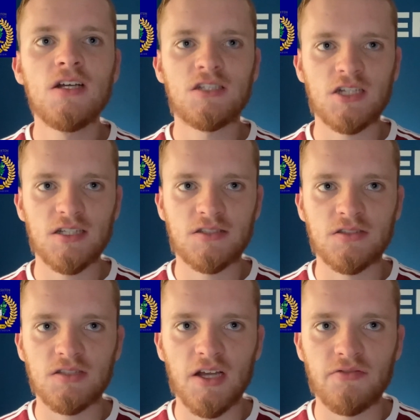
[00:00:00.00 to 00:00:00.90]

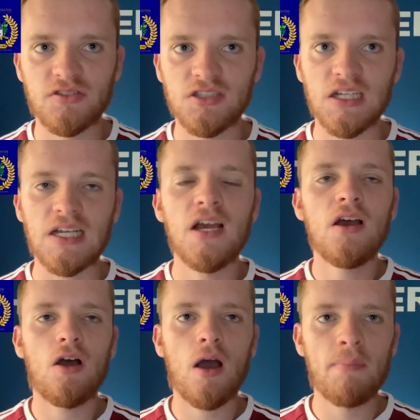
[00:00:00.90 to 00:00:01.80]
Chester FC
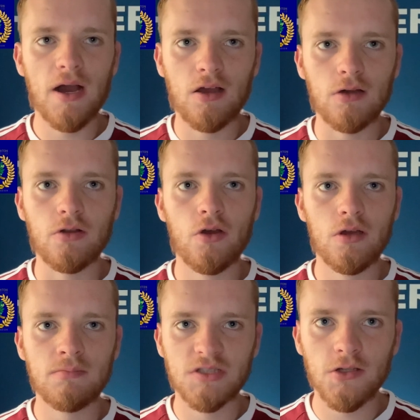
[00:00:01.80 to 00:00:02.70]
are back on
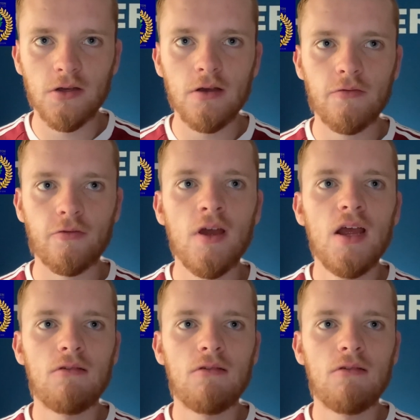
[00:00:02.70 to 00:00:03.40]
home turf,